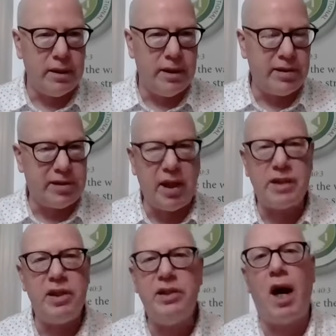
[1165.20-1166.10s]
is a
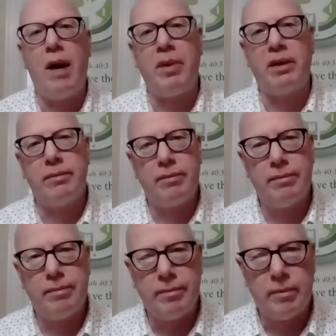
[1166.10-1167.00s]
touchy topic.
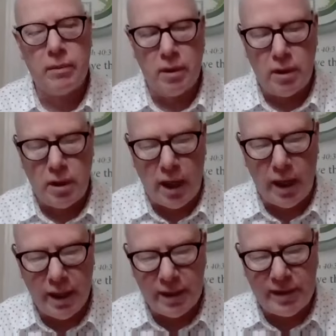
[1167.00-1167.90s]

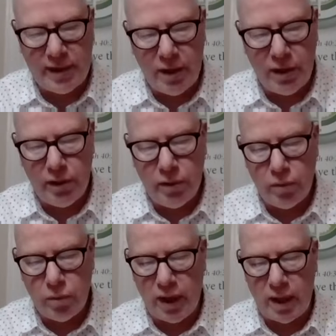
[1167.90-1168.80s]
I'm going to tell
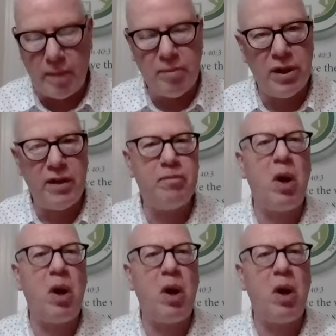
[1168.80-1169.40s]
you what I believe